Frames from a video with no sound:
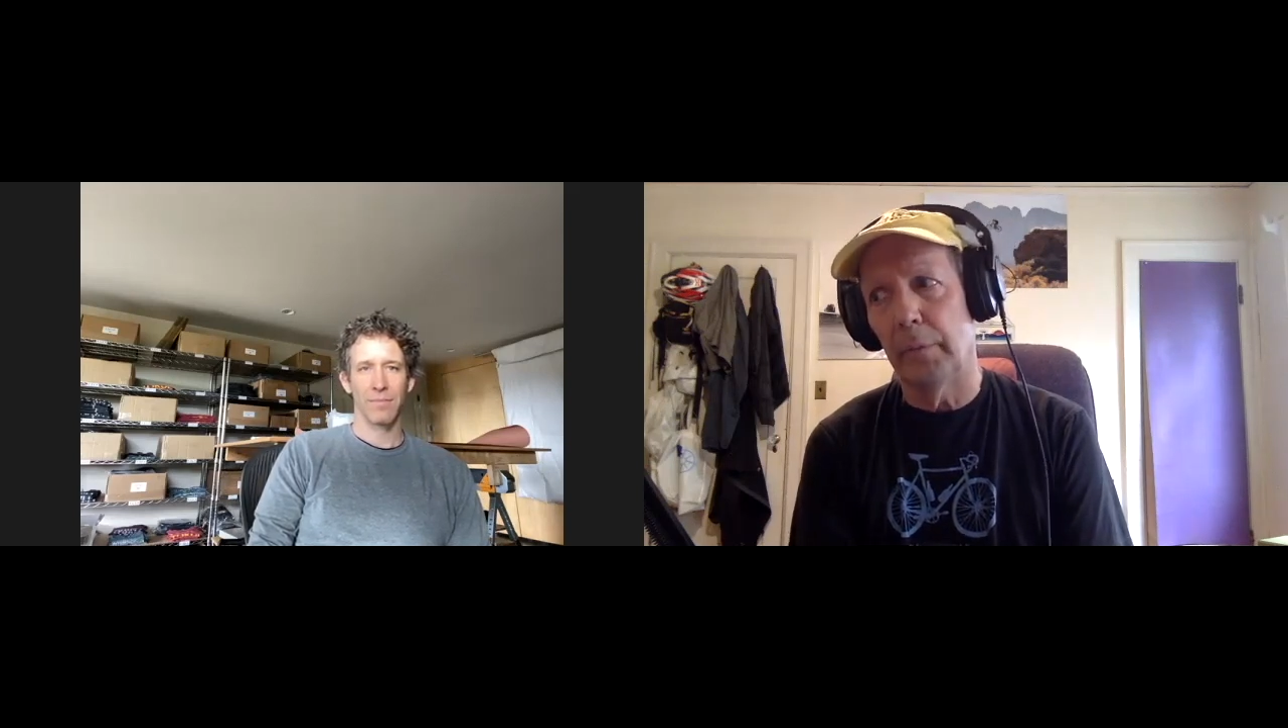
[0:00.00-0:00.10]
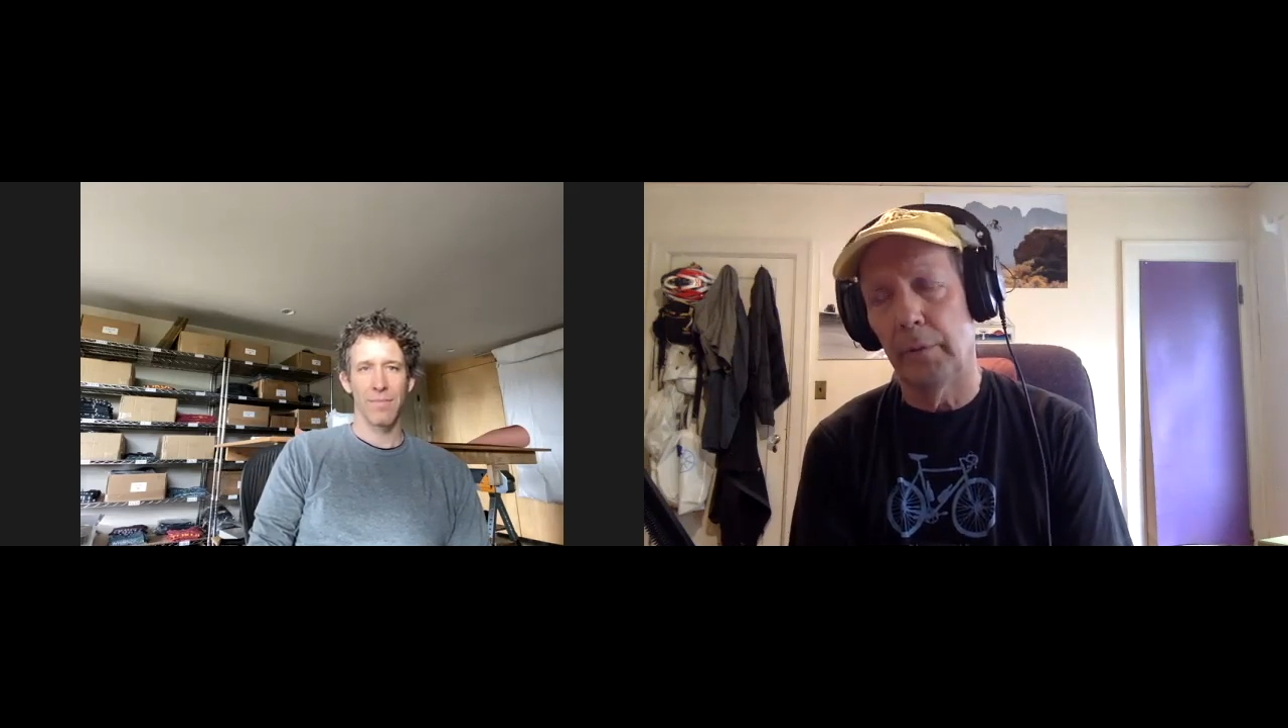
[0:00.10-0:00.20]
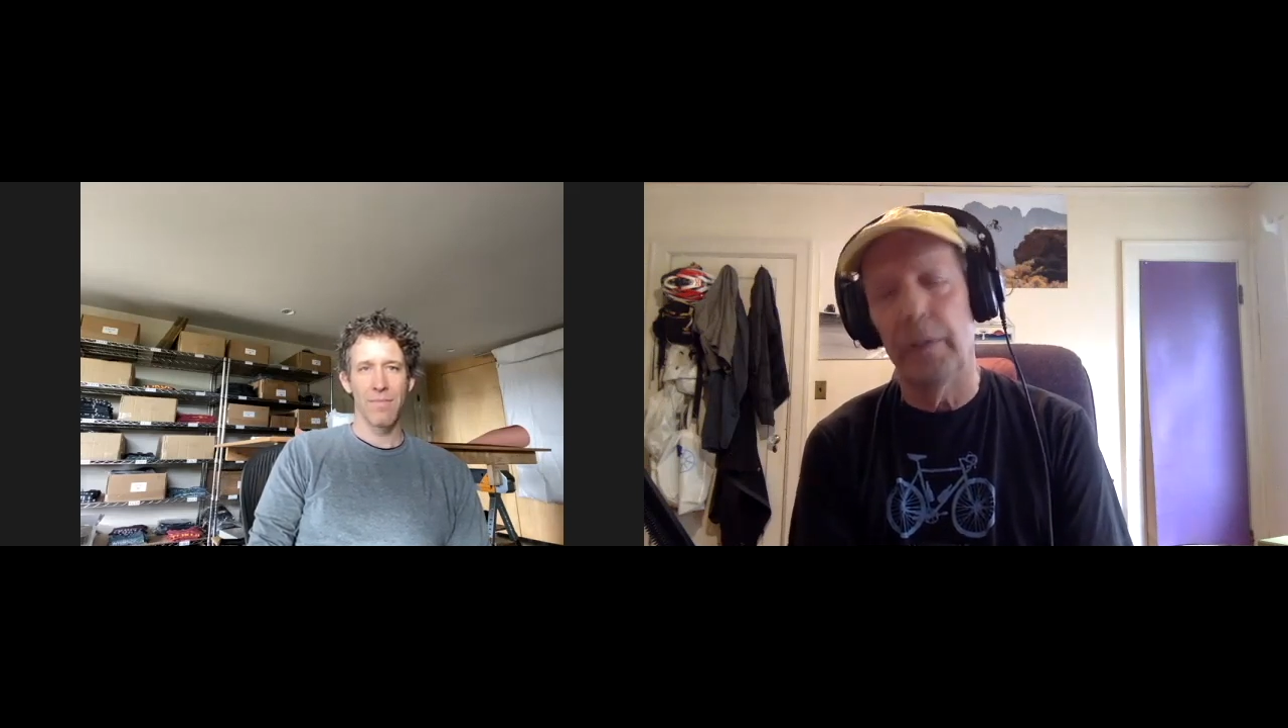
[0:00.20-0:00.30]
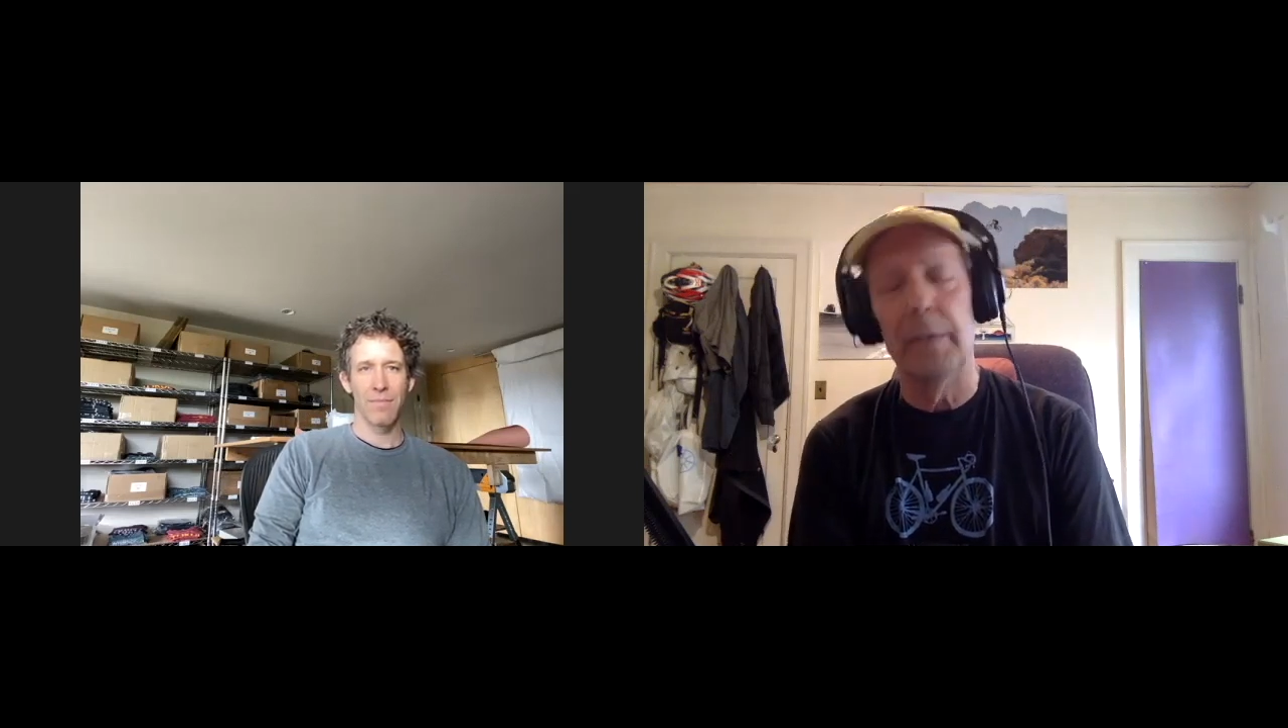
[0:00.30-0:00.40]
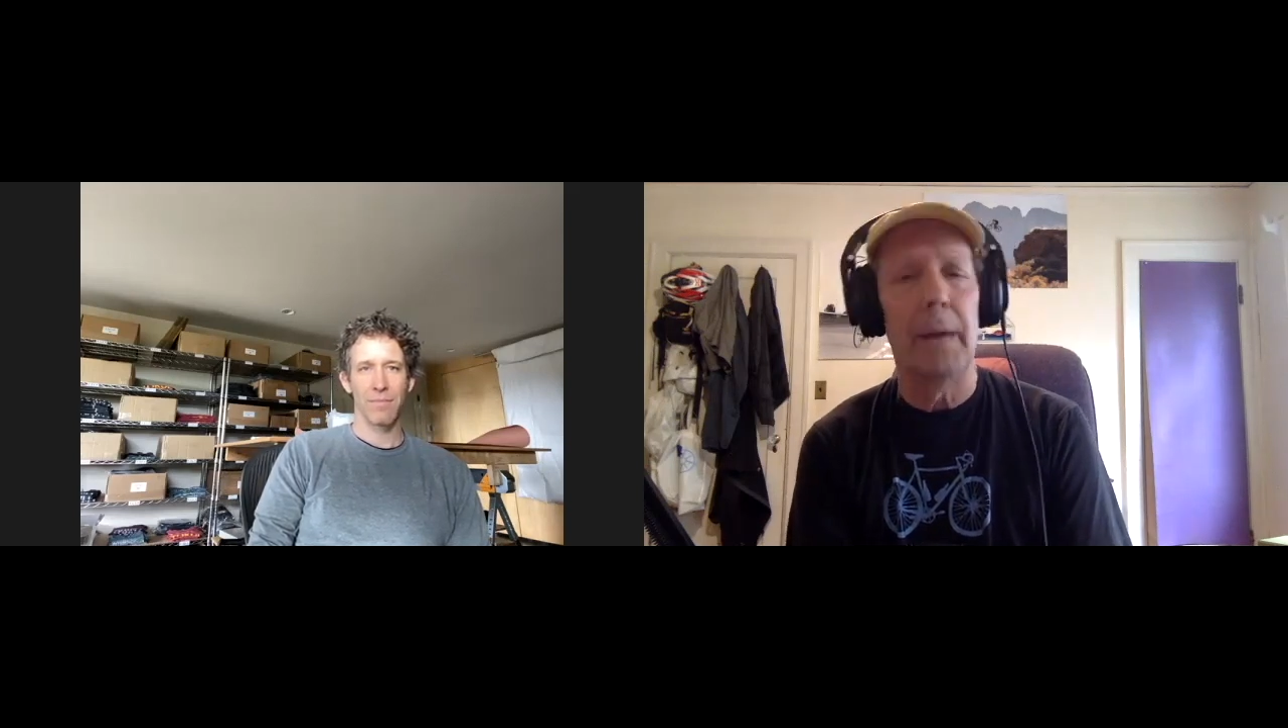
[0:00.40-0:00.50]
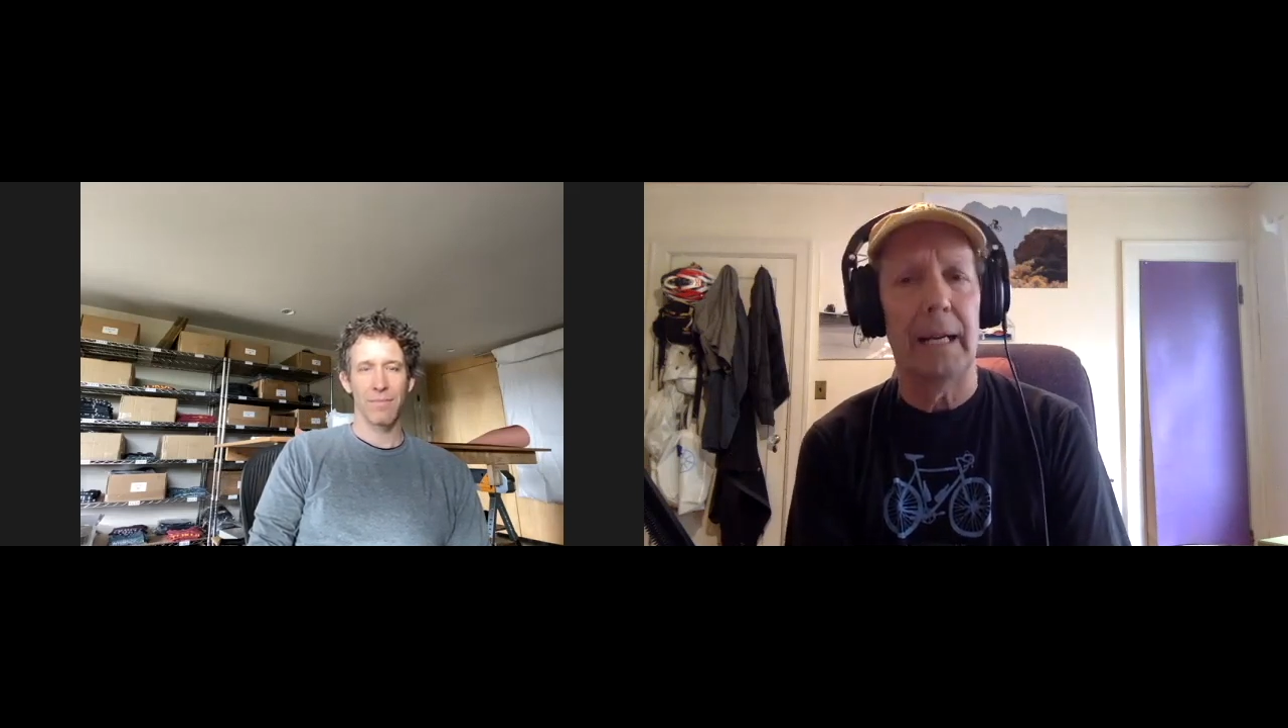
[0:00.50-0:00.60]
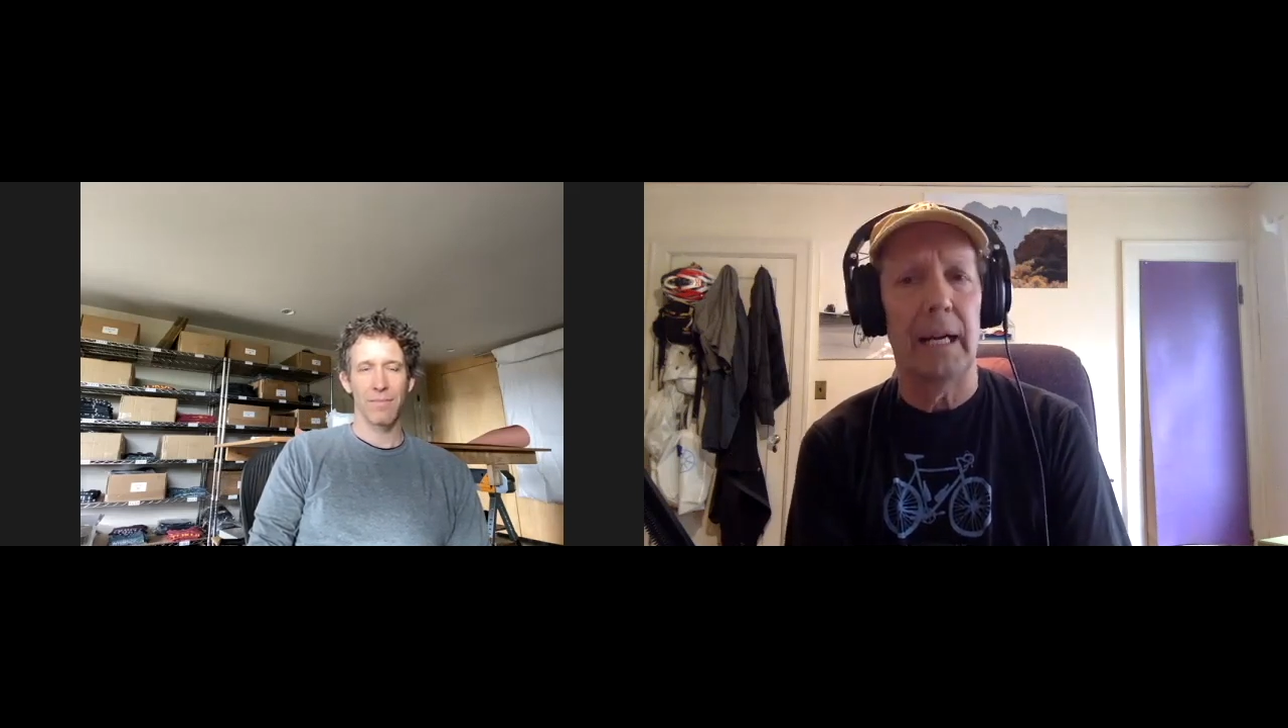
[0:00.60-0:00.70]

feedback